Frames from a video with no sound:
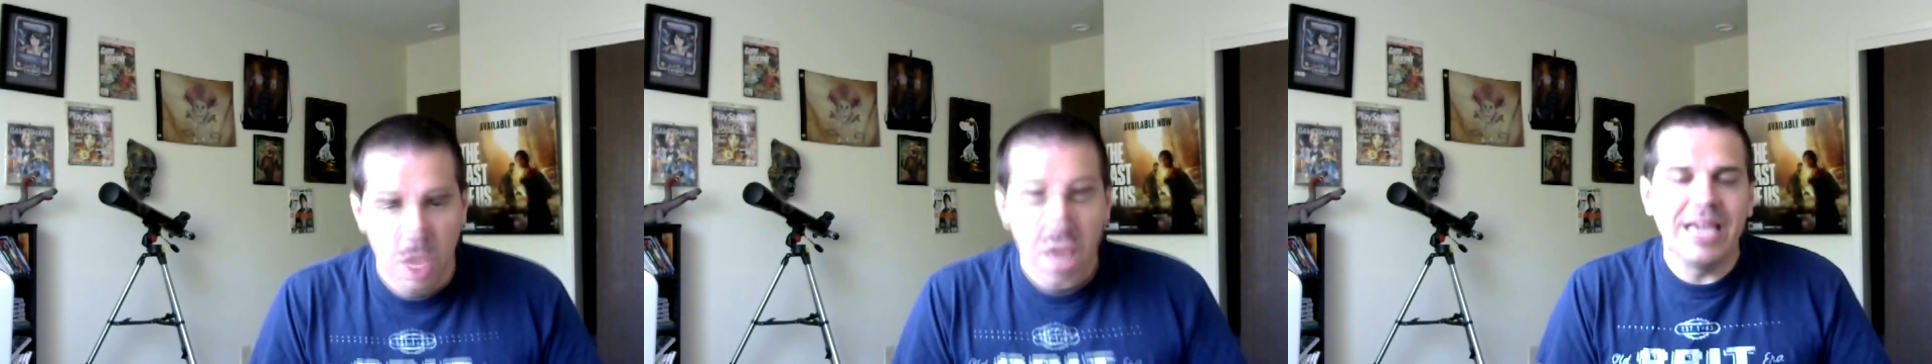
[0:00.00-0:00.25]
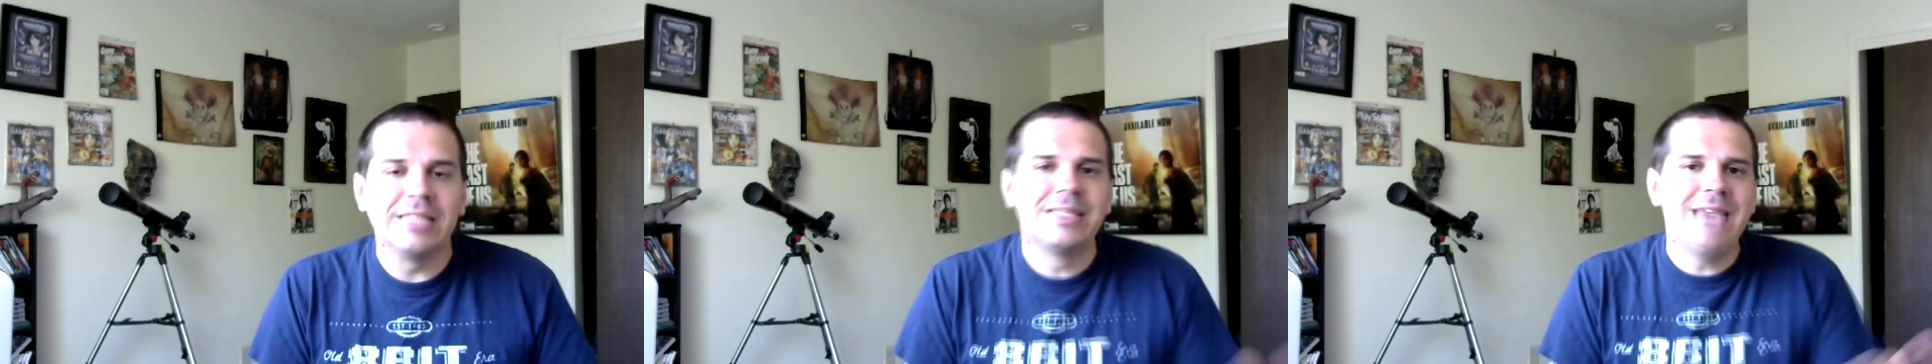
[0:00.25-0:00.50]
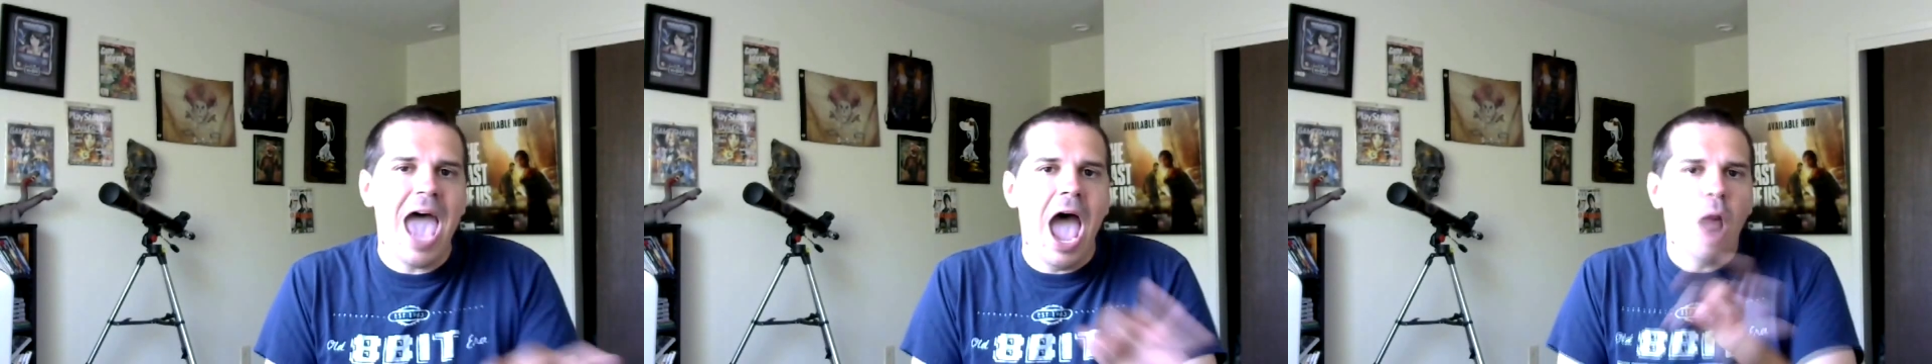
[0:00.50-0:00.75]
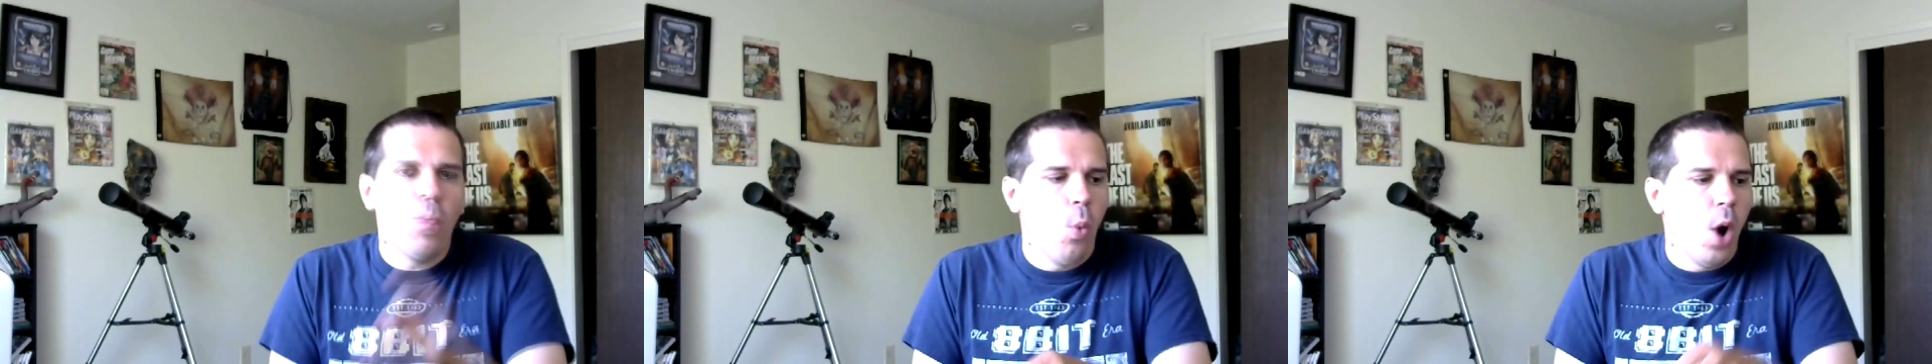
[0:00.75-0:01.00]
Is
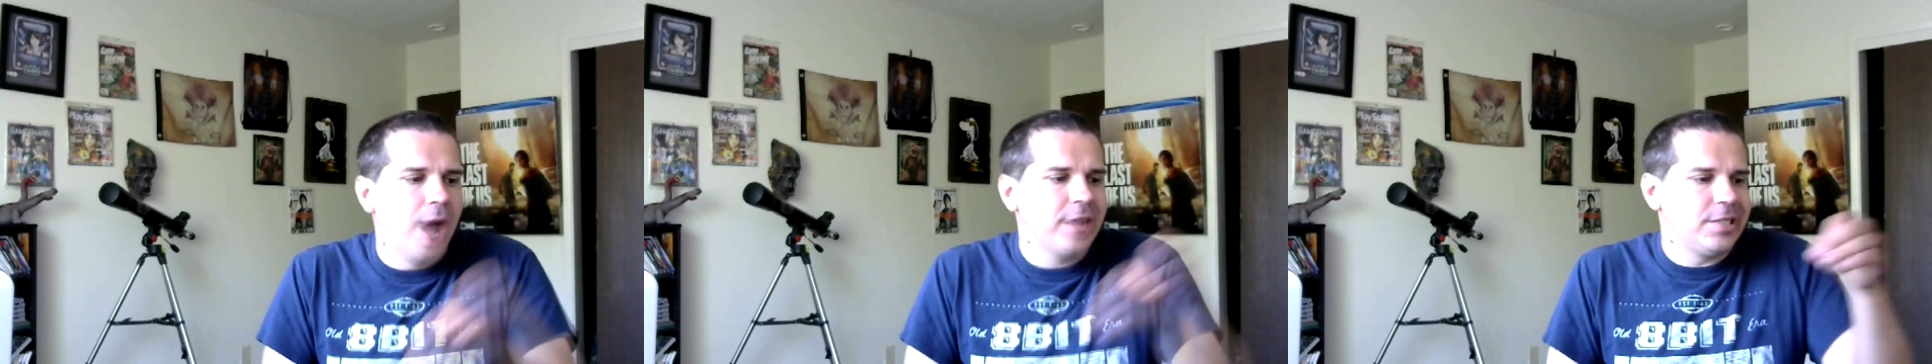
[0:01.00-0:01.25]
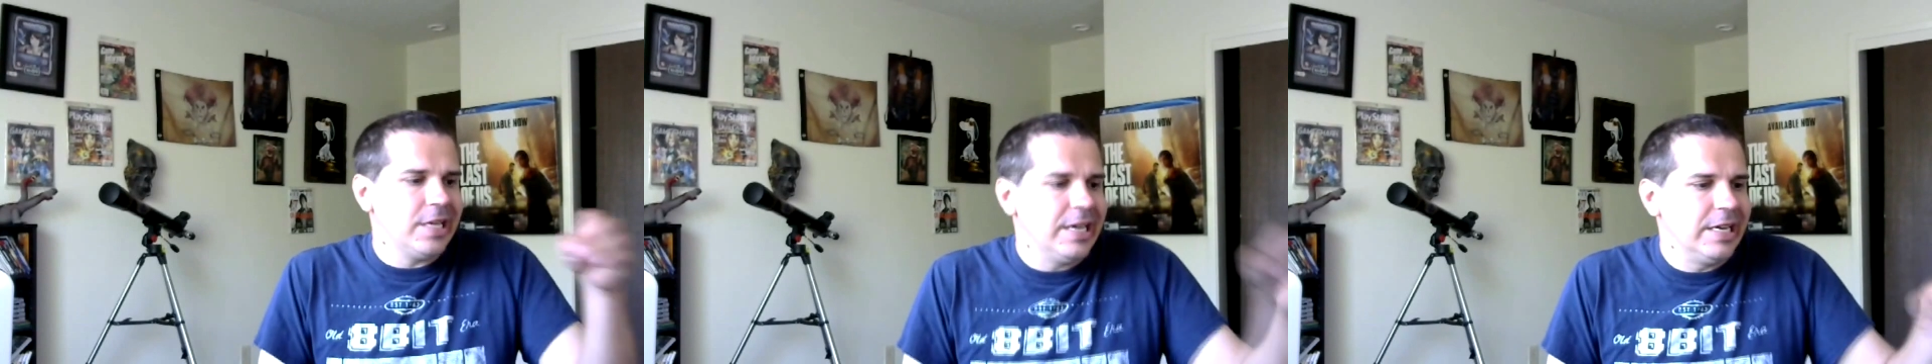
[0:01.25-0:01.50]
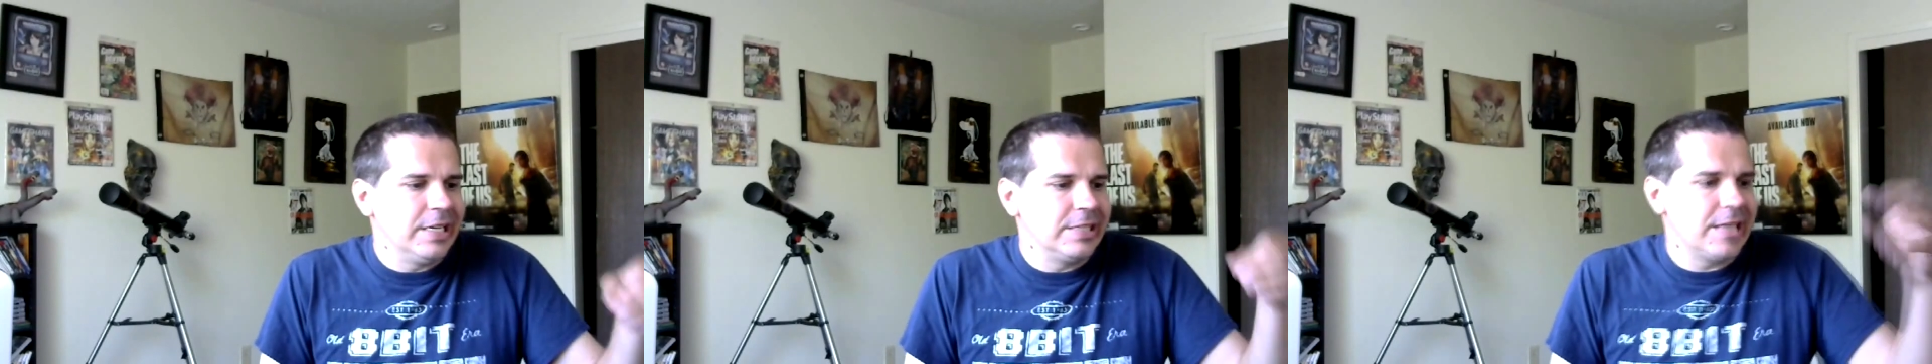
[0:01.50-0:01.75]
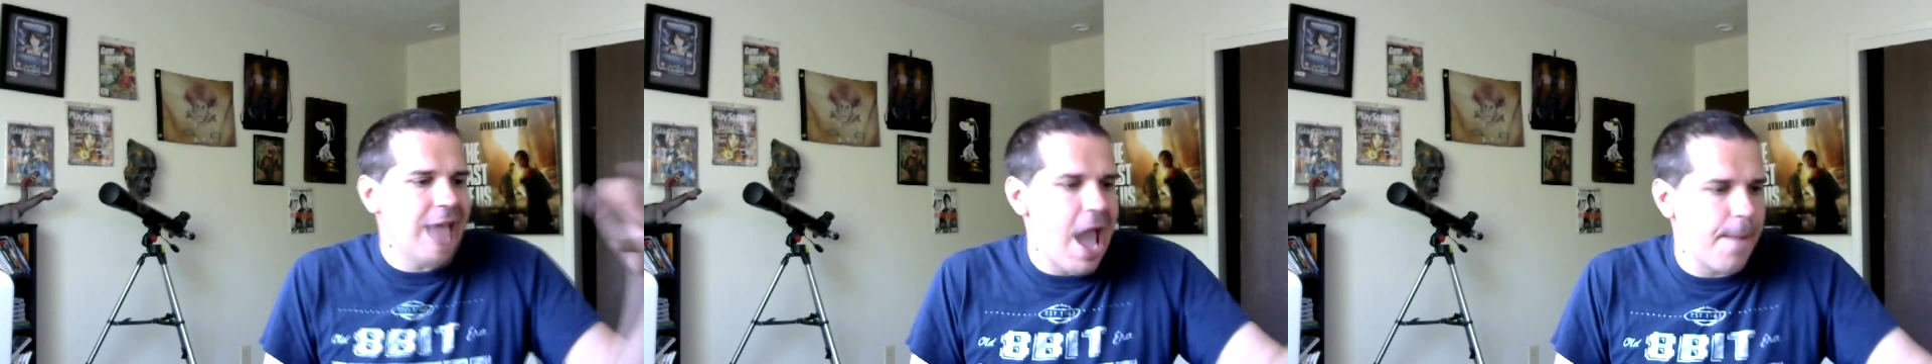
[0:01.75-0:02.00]
that what
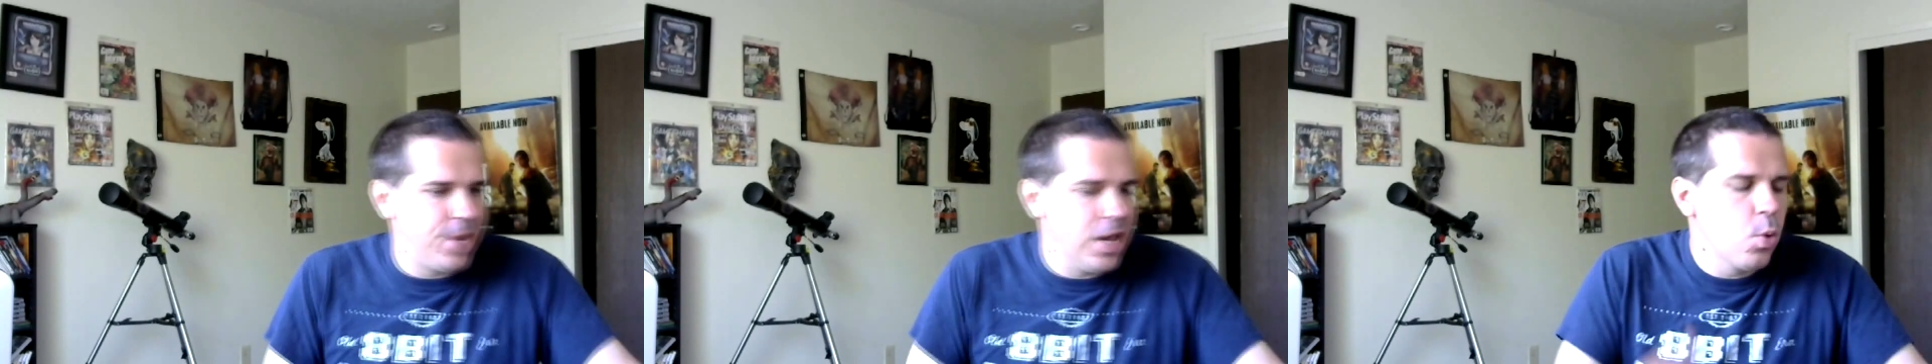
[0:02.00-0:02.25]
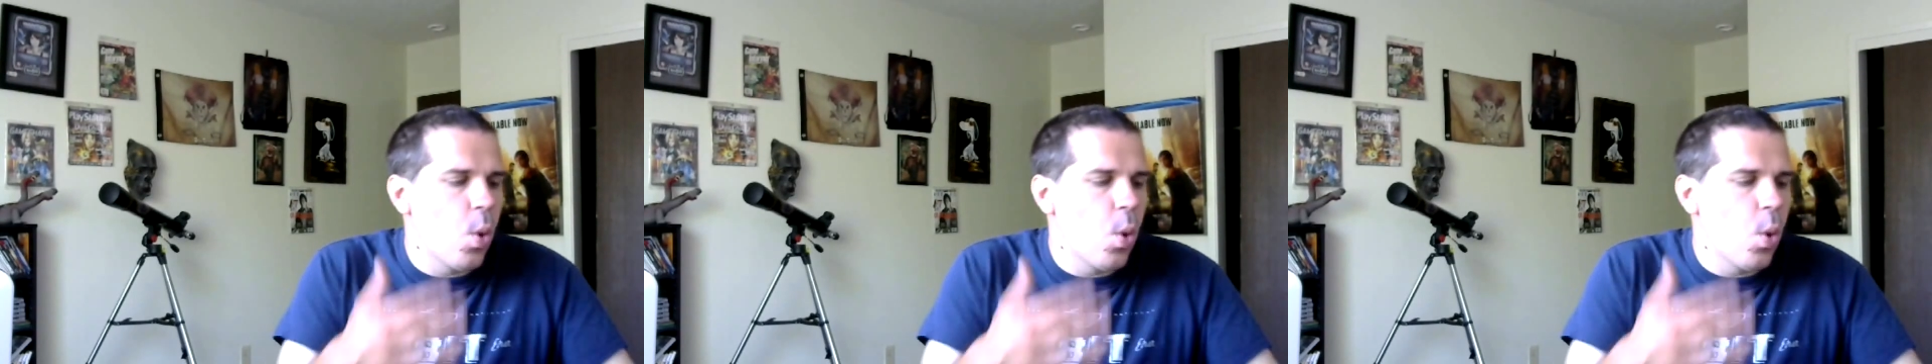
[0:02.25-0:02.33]
is happening?